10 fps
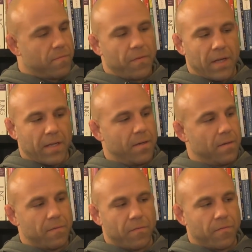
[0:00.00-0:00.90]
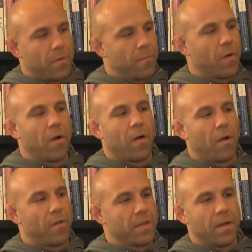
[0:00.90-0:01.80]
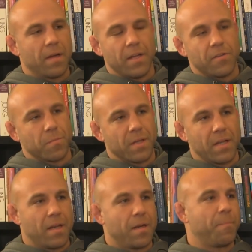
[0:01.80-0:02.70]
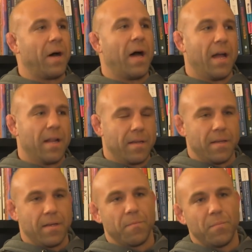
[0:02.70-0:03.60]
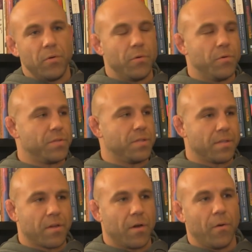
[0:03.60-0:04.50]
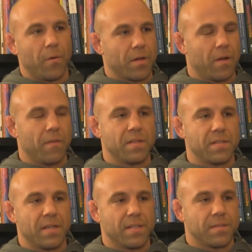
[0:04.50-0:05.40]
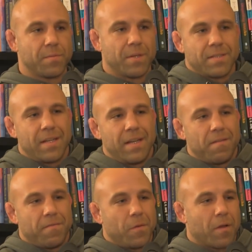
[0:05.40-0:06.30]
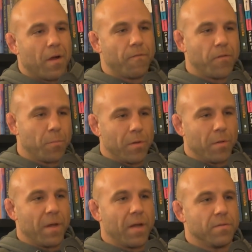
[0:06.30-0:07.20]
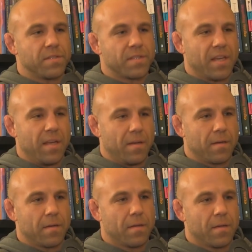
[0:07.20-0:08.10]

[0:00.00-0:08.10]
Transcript: fucking from all the young age from getting into pot and booze and coke and all these things because I didn't feel comfortable in my own skin.